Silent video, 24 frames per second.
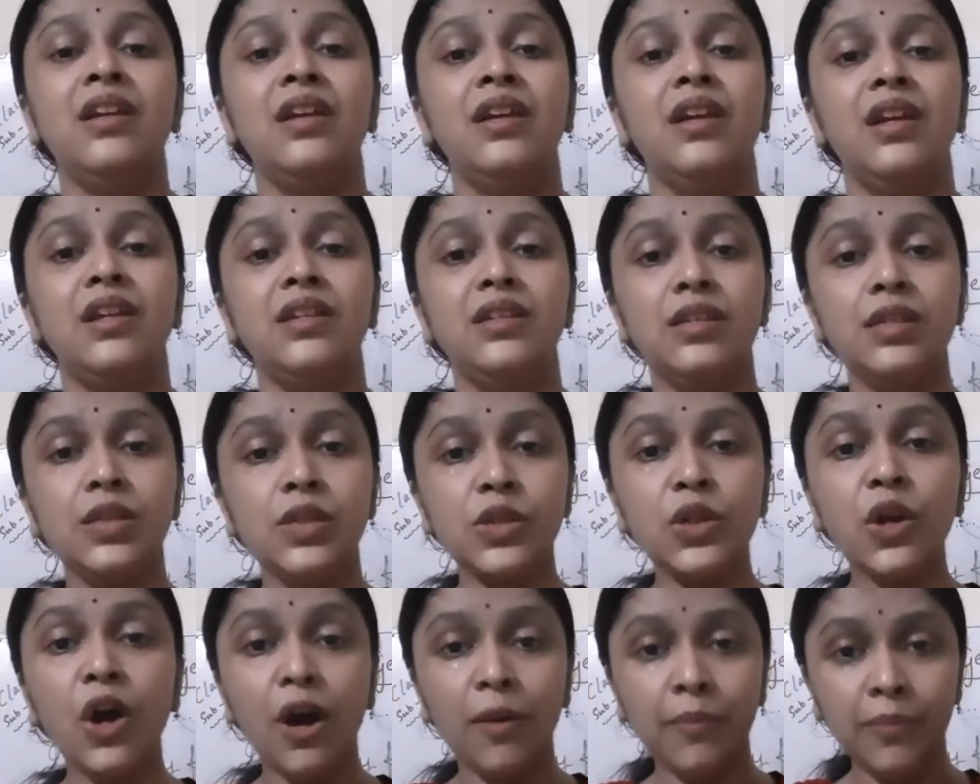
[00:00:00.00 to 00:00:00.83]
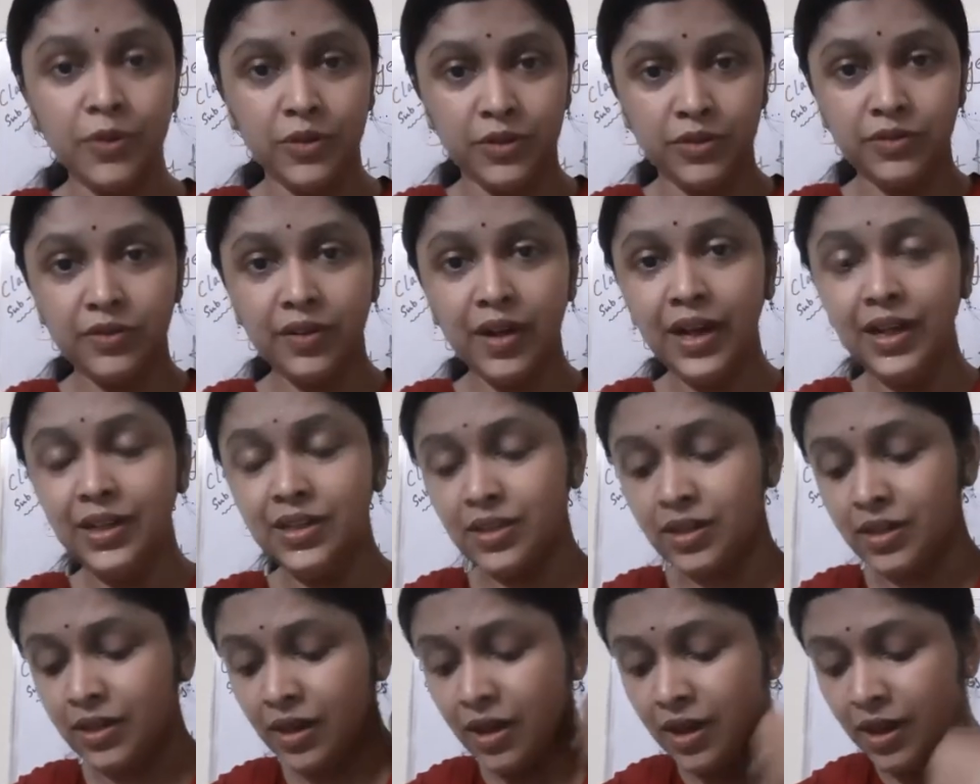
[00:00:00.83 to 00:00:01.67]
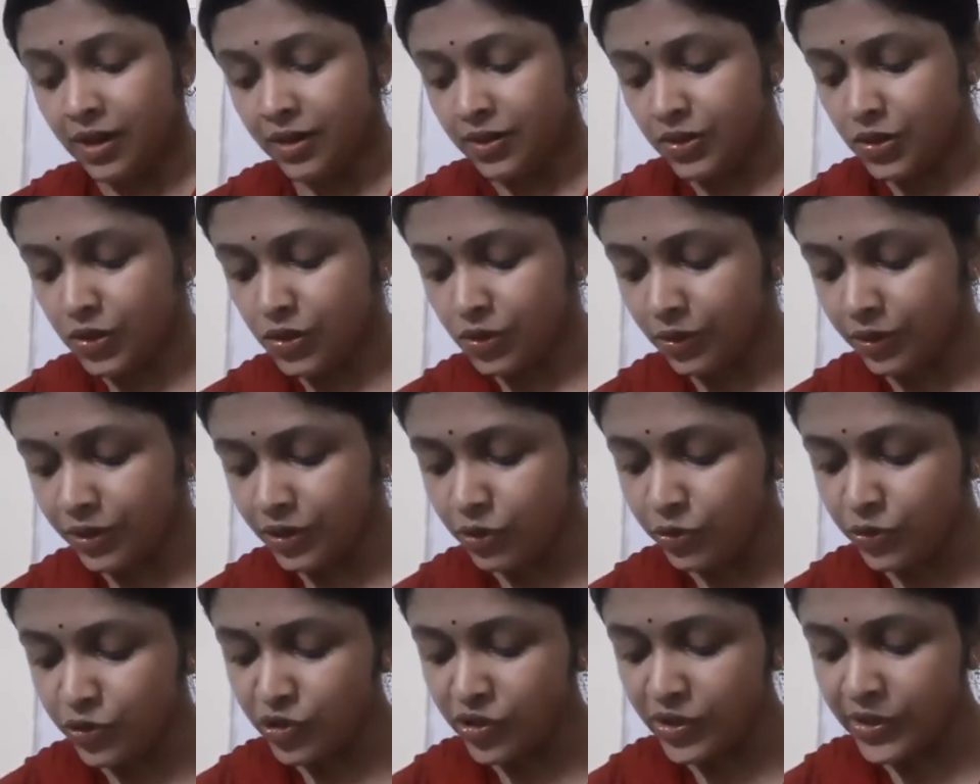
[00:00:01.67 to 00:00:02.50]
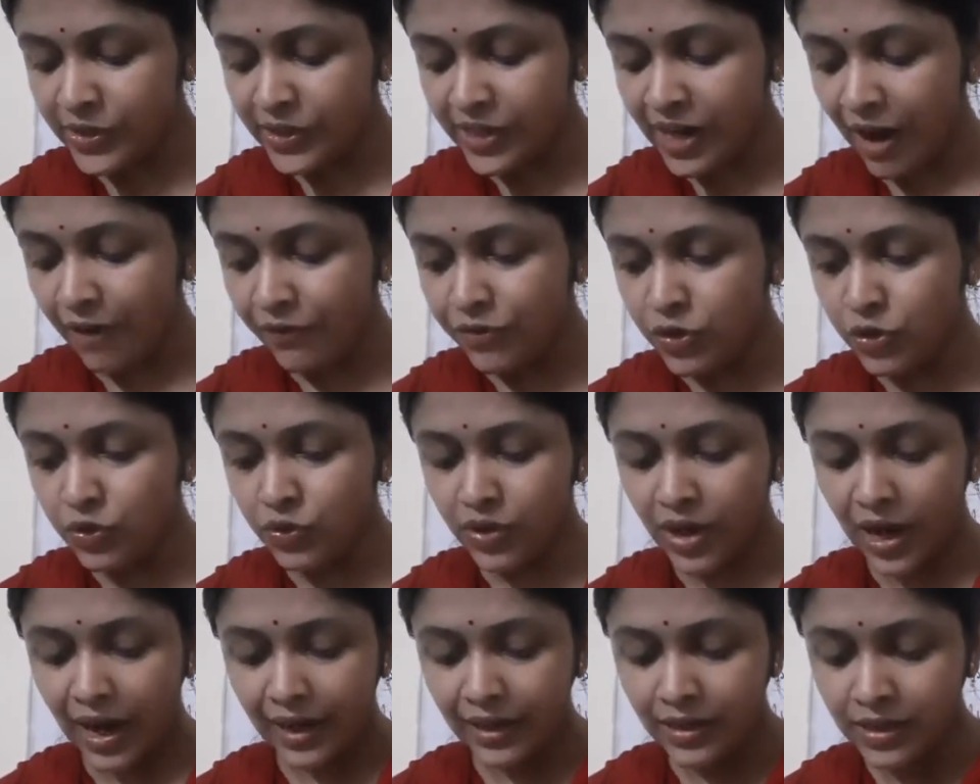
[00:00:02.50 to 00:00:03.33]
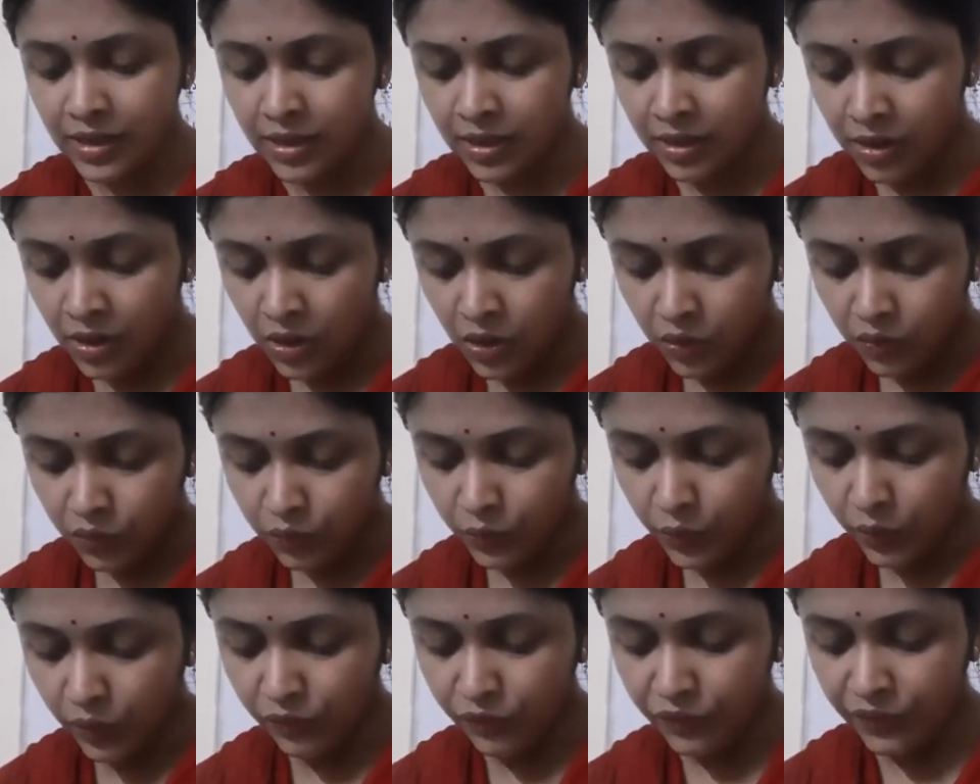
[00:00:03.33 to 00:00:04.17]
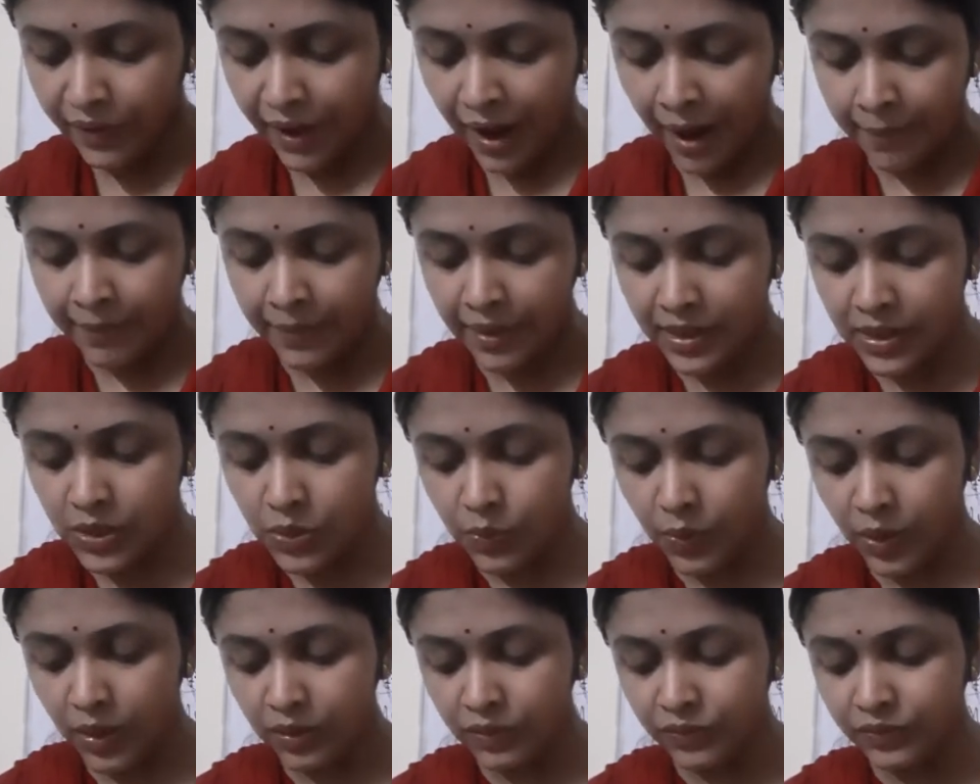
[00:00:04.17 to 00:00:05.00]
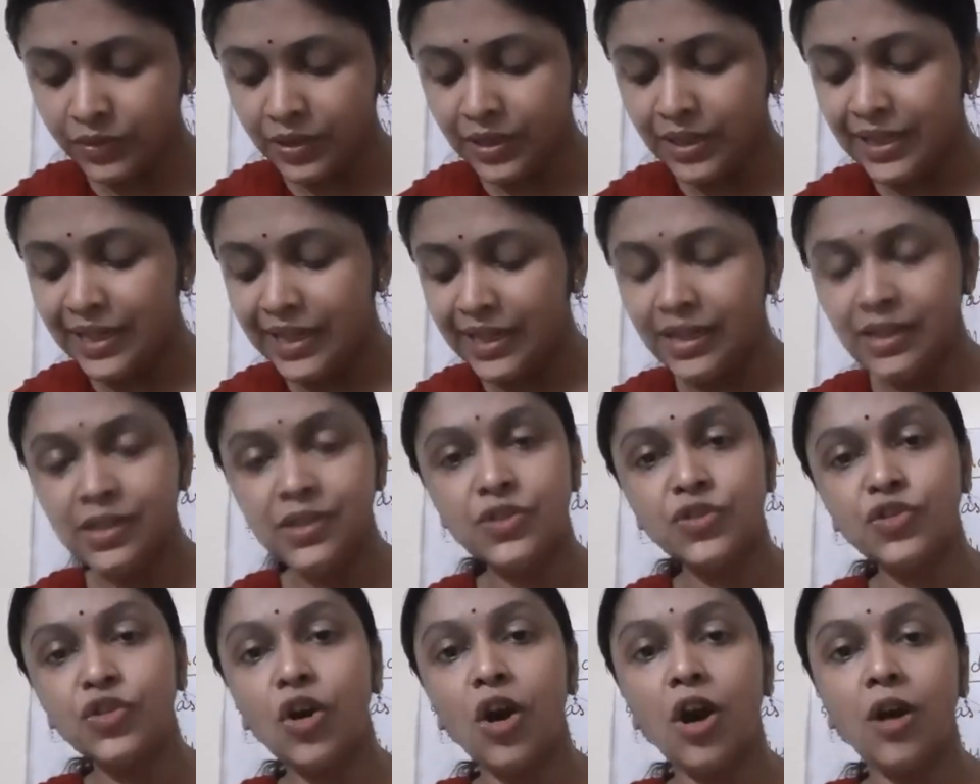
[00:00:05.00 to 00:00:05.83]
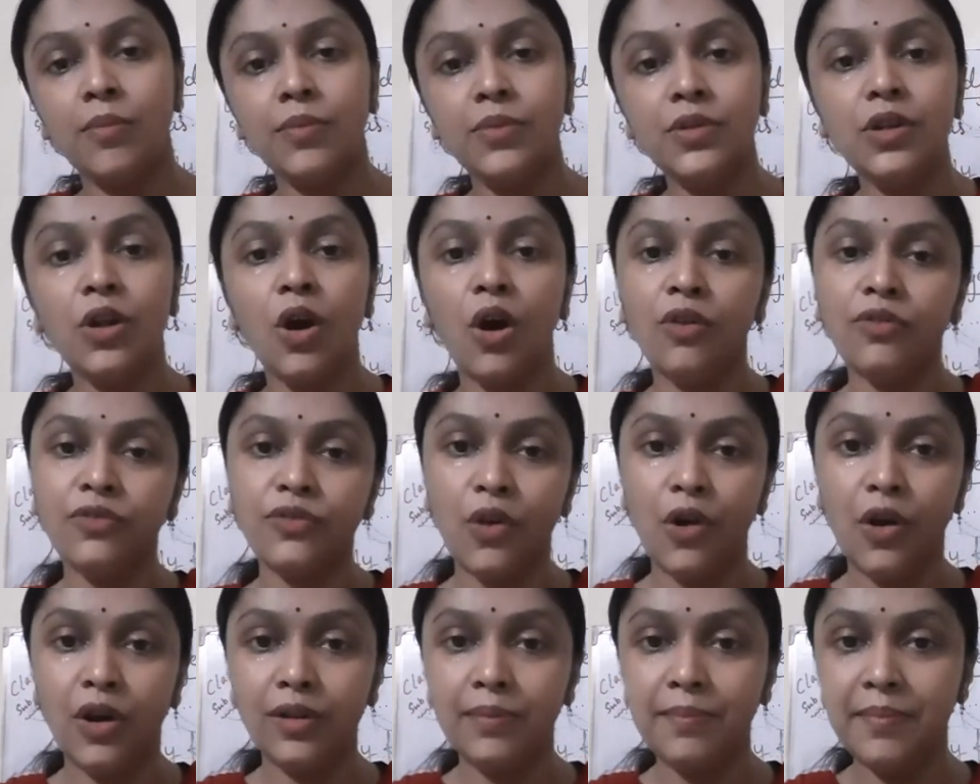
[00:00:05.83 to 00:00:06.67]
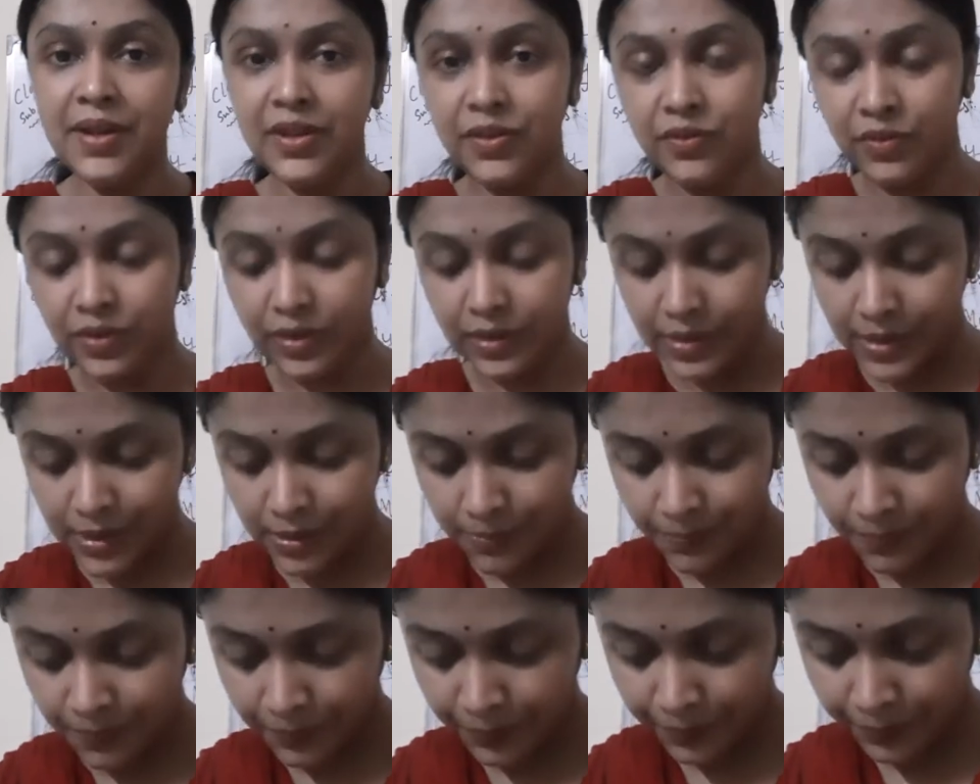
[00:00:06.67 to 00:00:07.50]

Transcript: It is common, right? So you just have to write wolfram is one of the least common of all minerals.